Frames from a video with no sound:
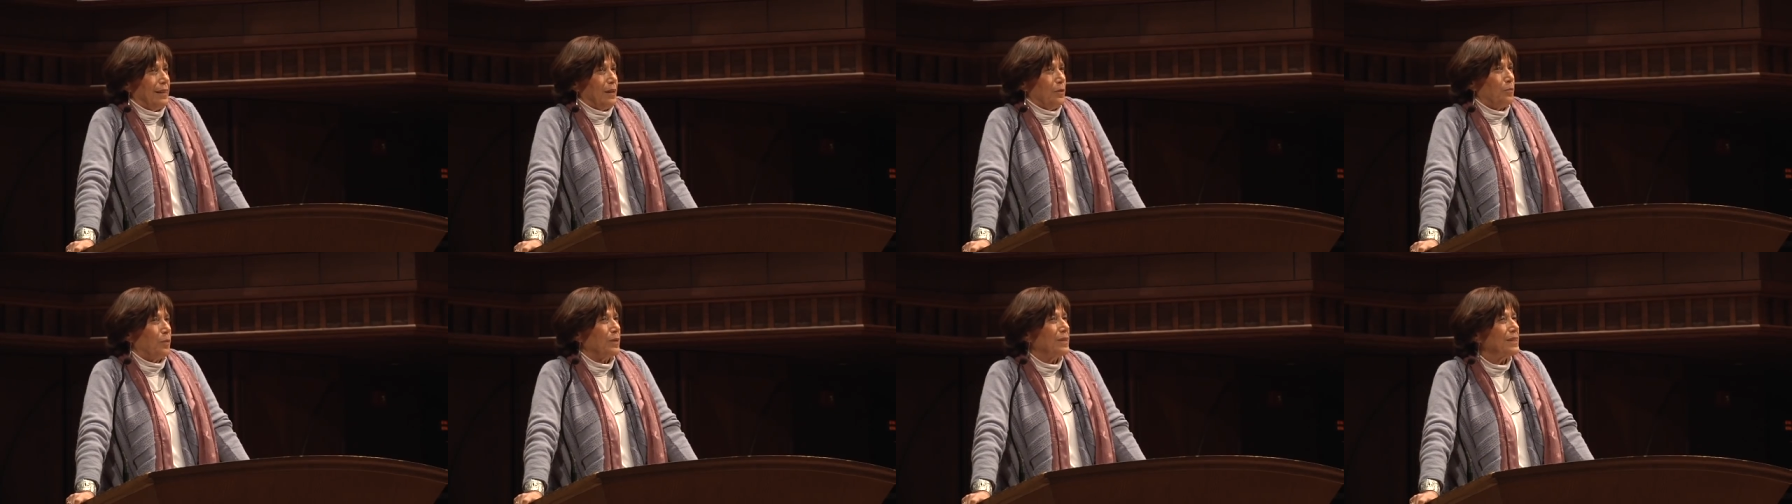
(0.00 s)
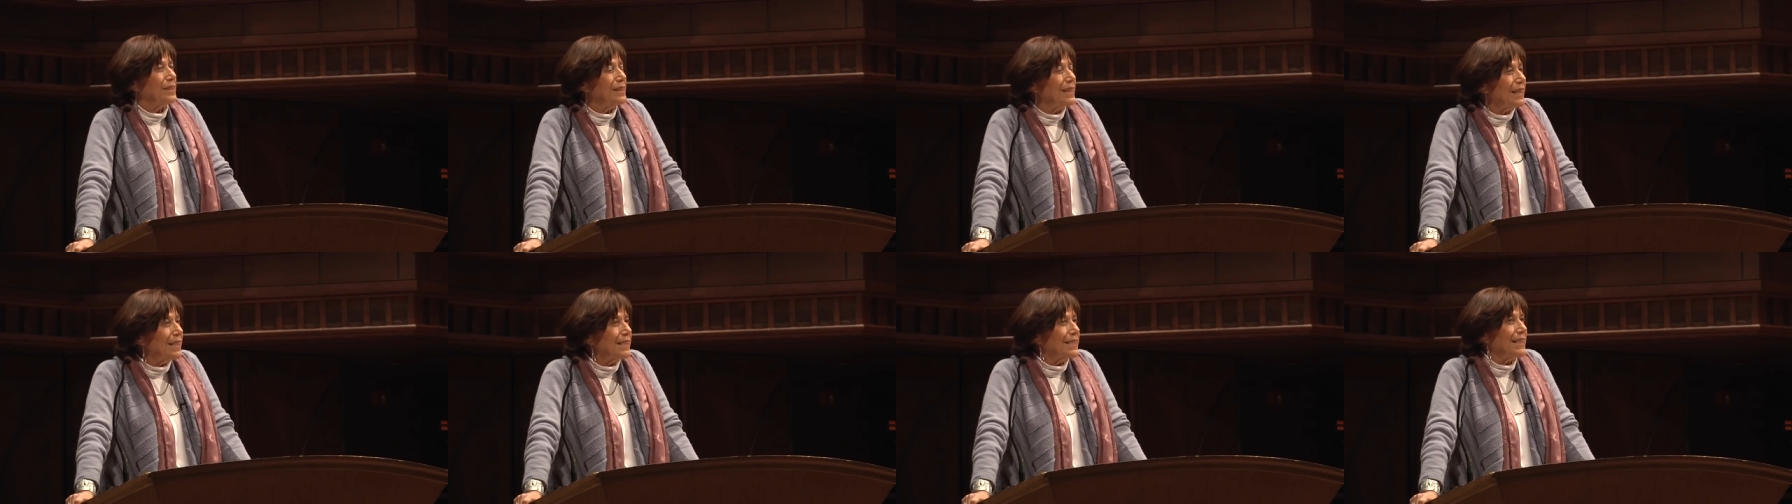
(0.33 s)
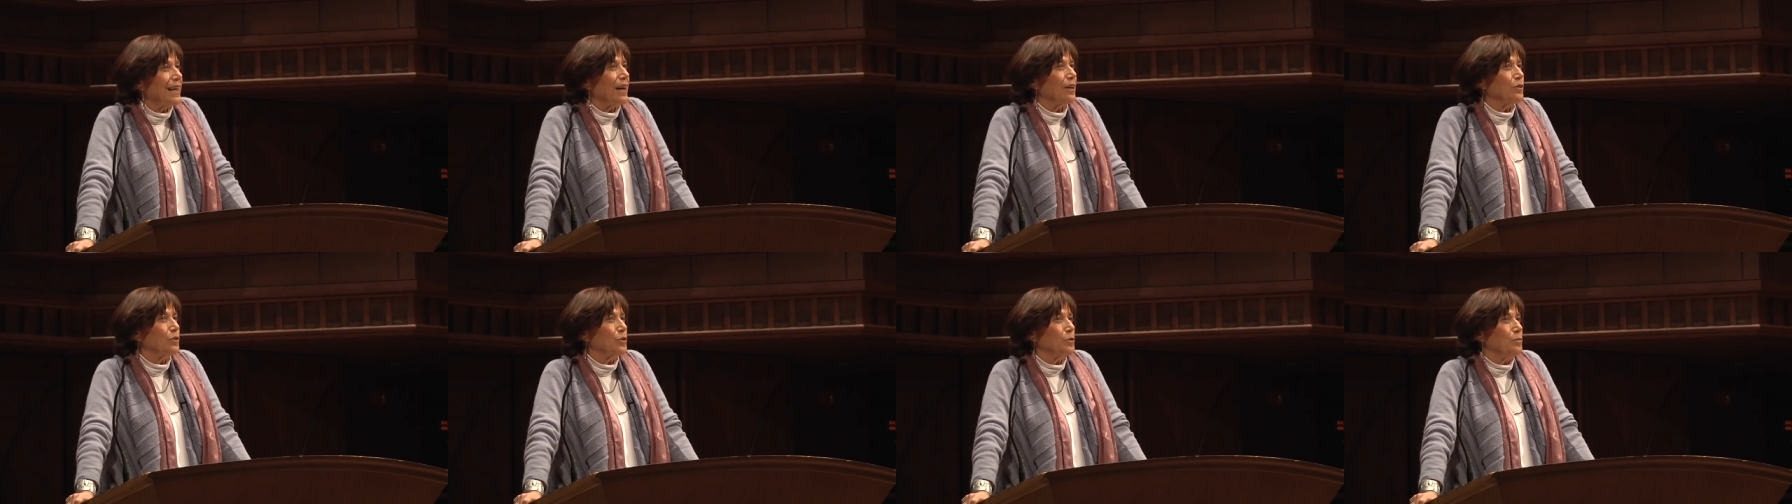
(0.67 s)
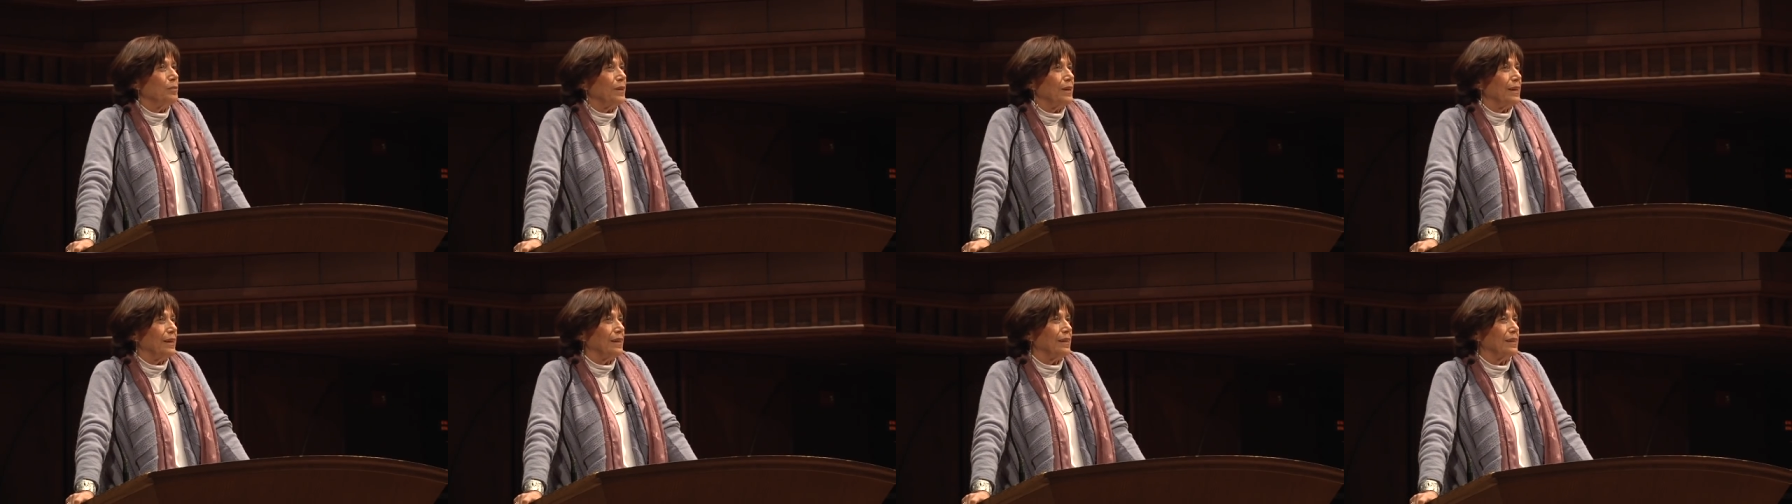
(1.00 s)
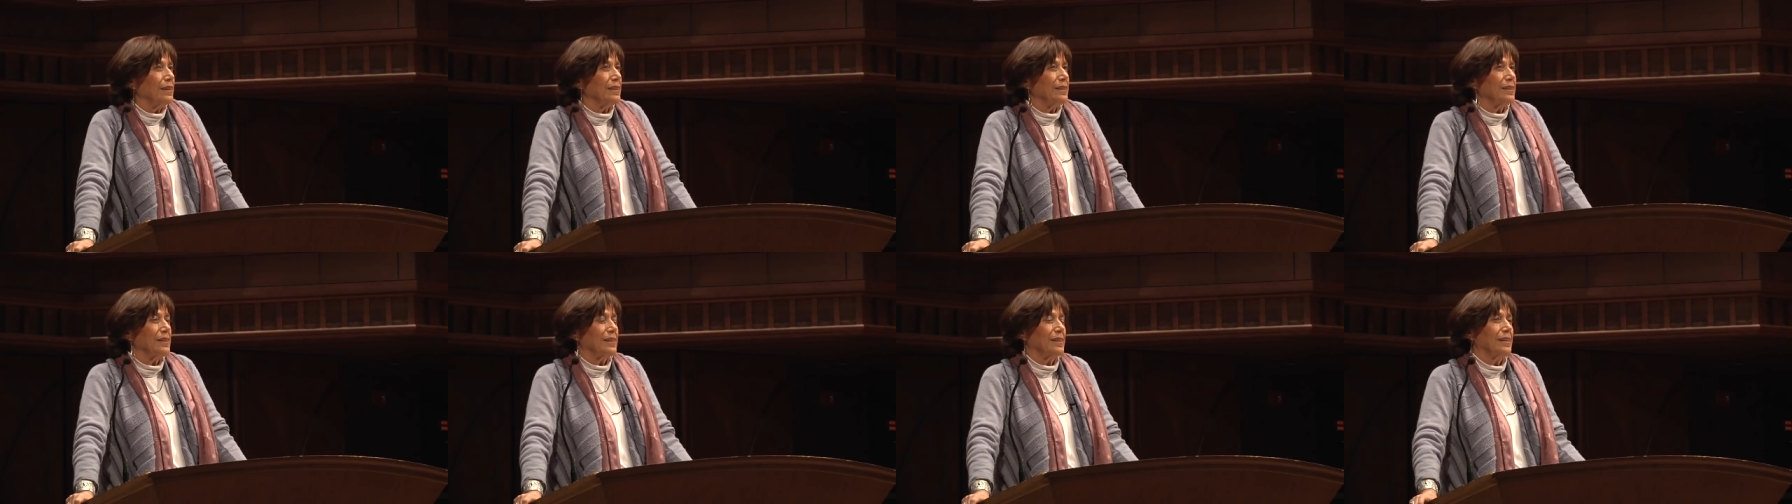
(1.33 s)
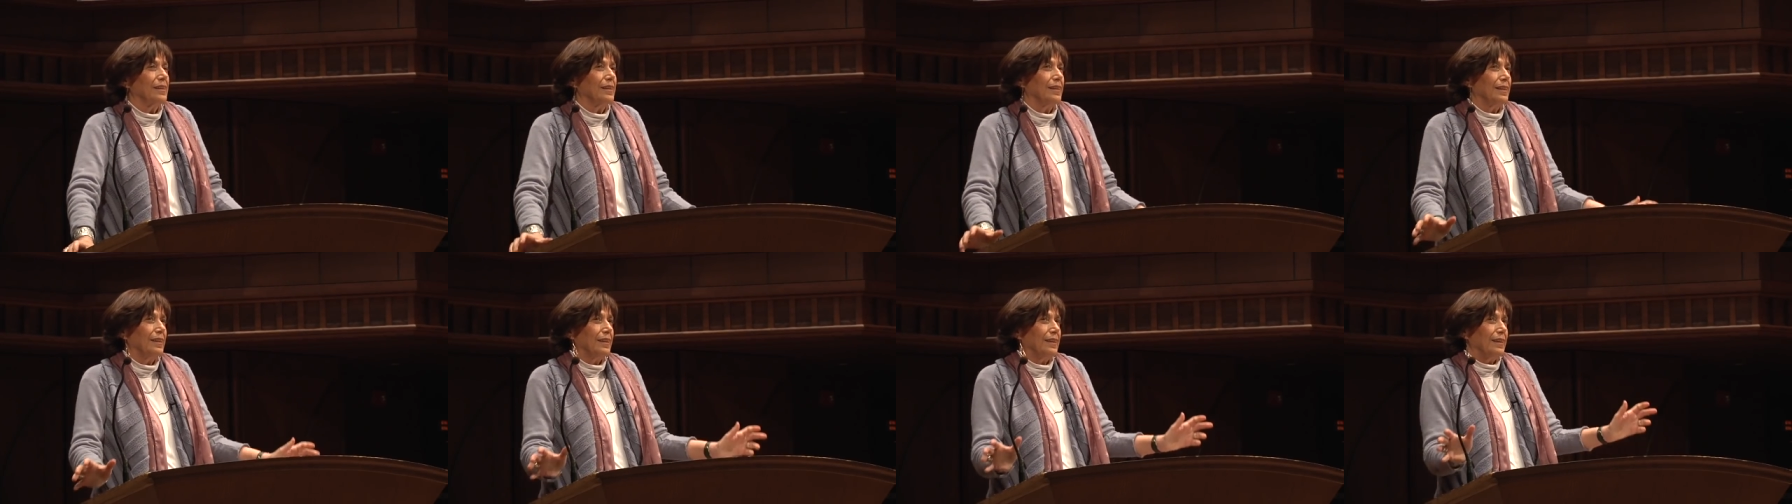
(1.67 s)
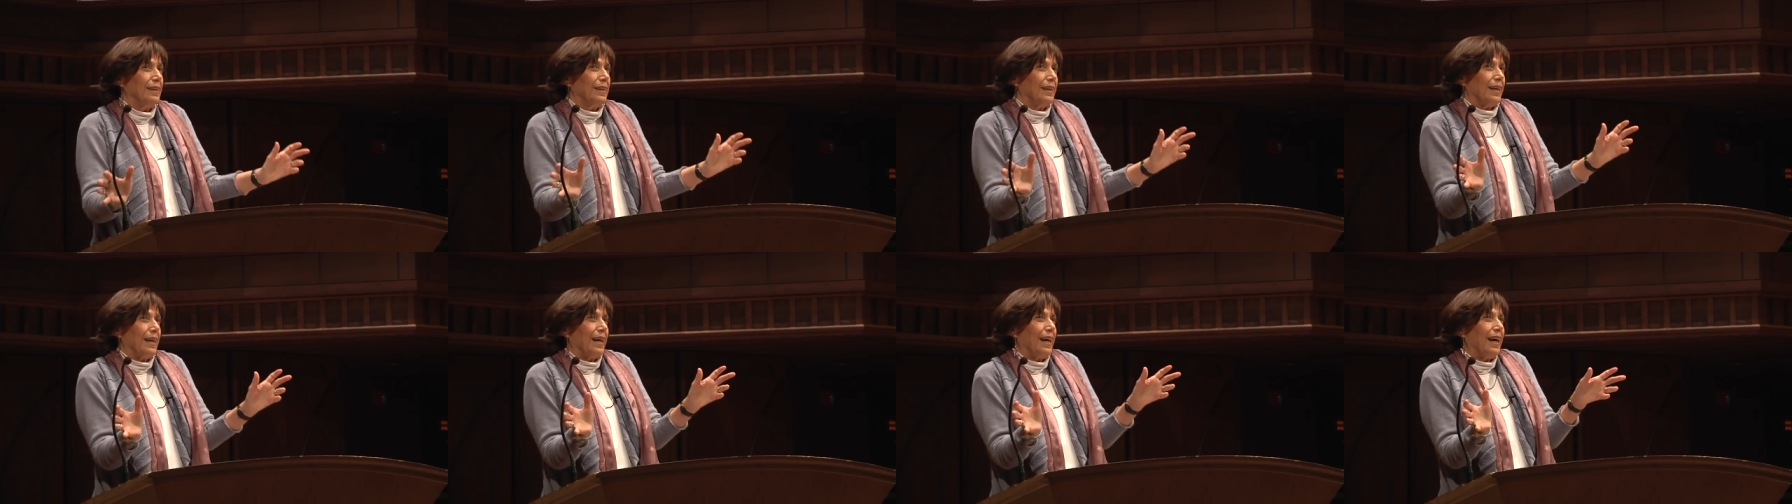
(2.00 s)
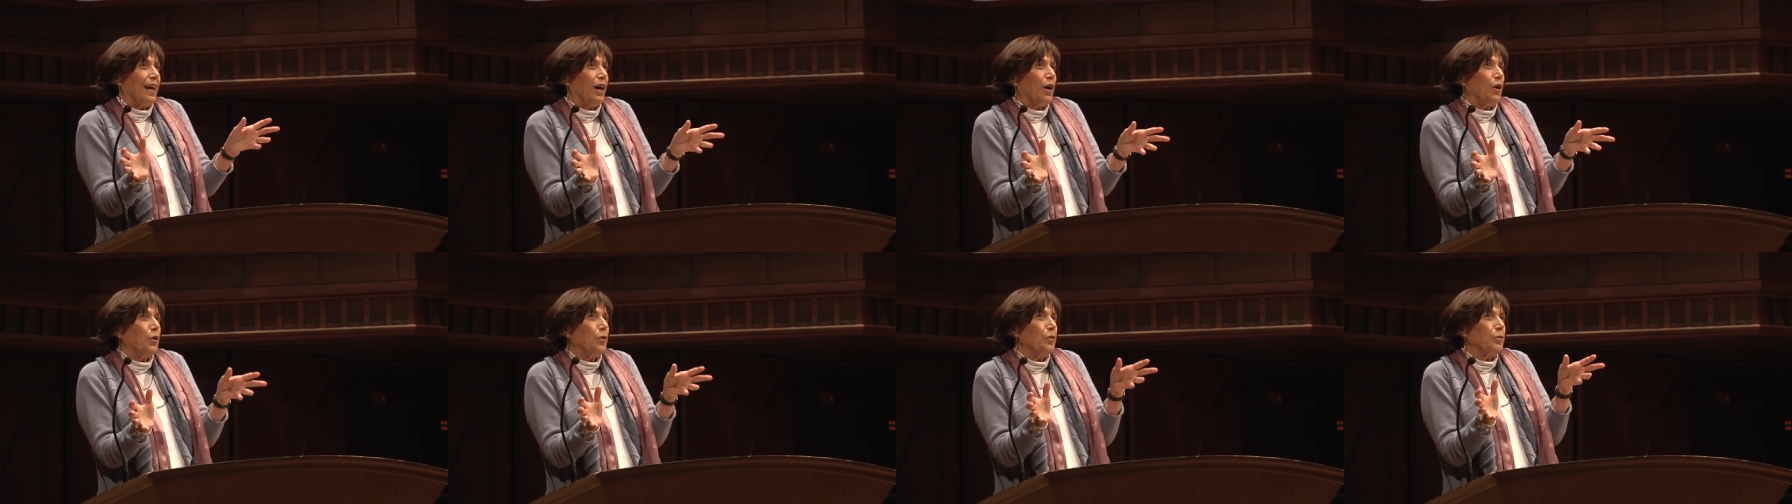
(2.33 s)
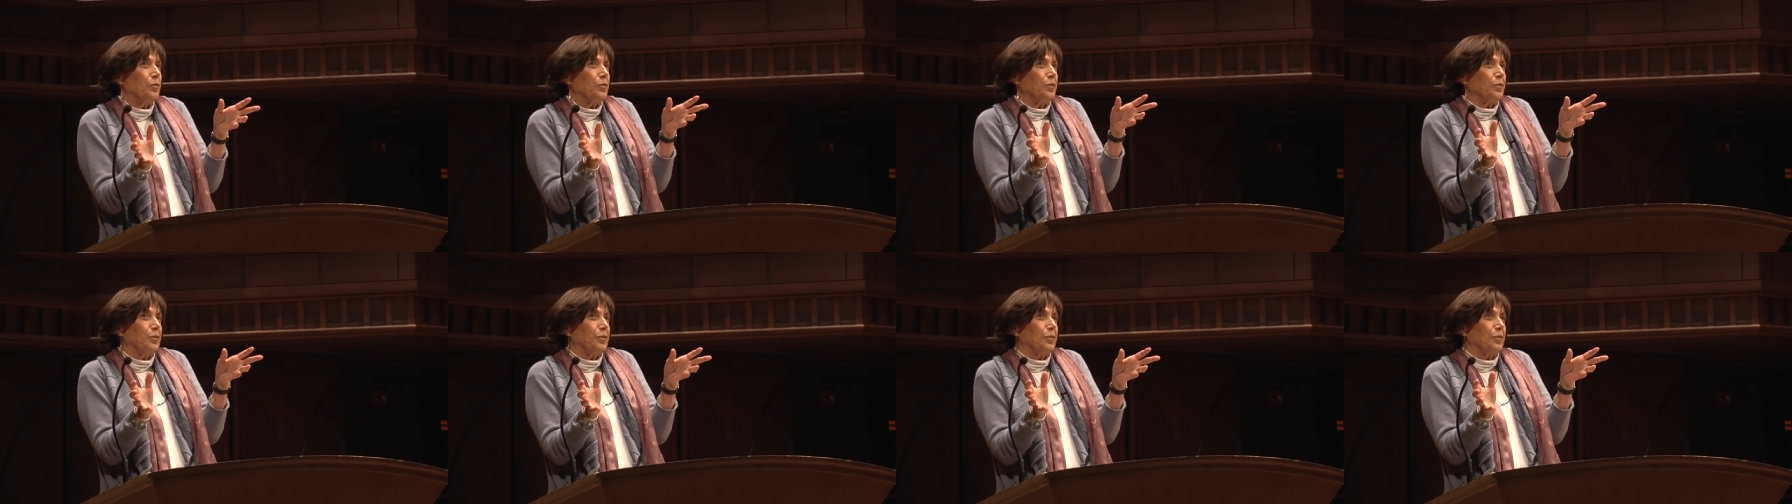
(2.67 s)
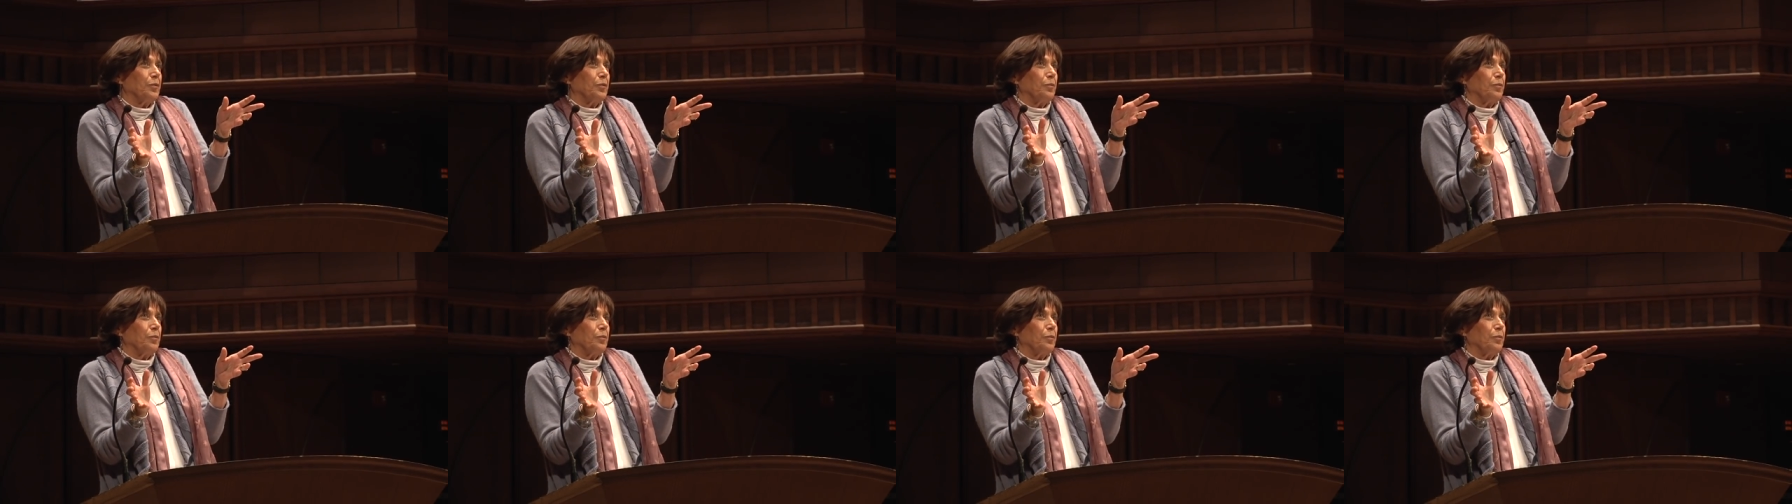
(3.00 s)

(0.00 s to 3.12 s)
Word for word: what sticks out to me is how